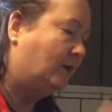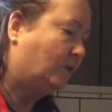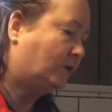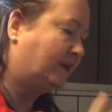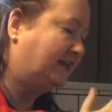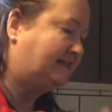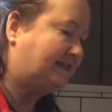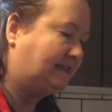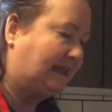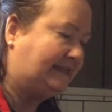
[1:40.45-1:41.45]
we're going to
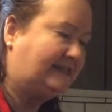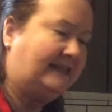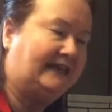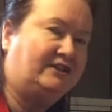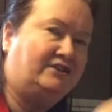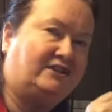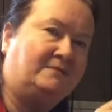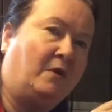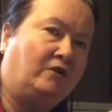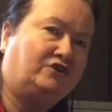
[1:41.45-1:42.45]
slice it into
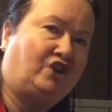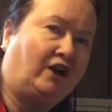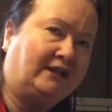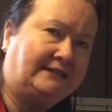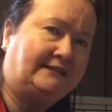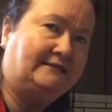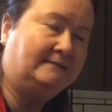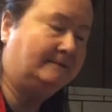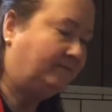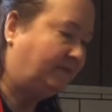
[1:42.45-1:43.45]
small chunks.
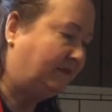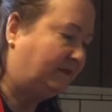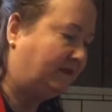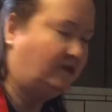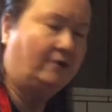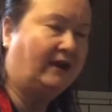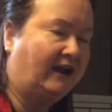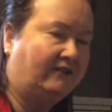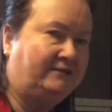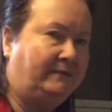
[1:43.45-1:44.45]
They don't
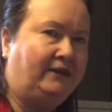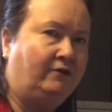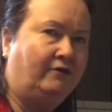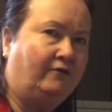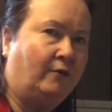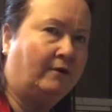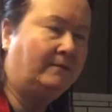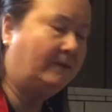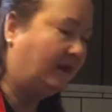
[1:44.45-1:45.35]
have to be uniform.